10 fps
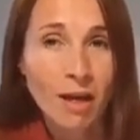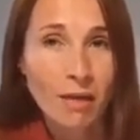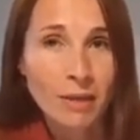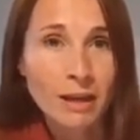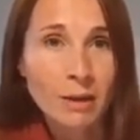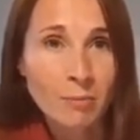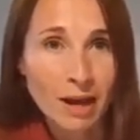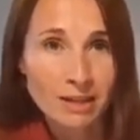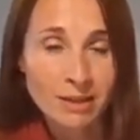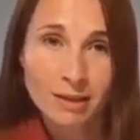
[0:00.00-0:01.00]
thinking
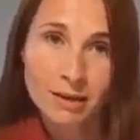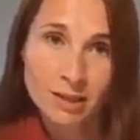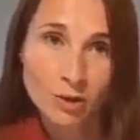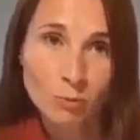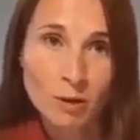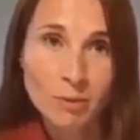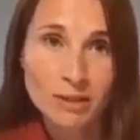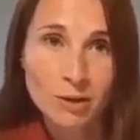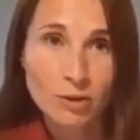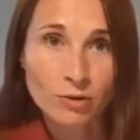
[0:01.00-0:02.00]
back to things that you've maybe
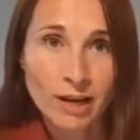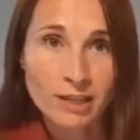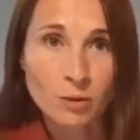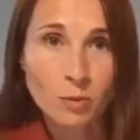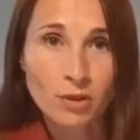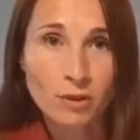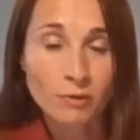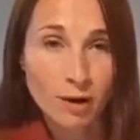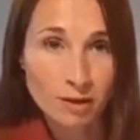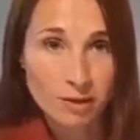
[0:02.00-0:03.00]
done already with the
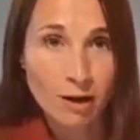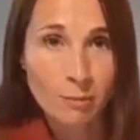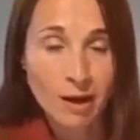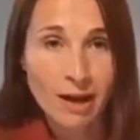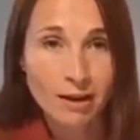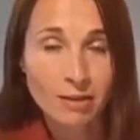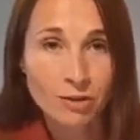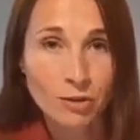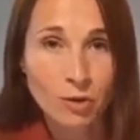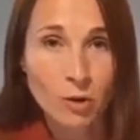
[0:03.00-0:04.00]
first art pack that
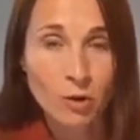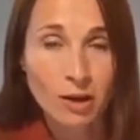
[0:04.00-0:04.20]
you got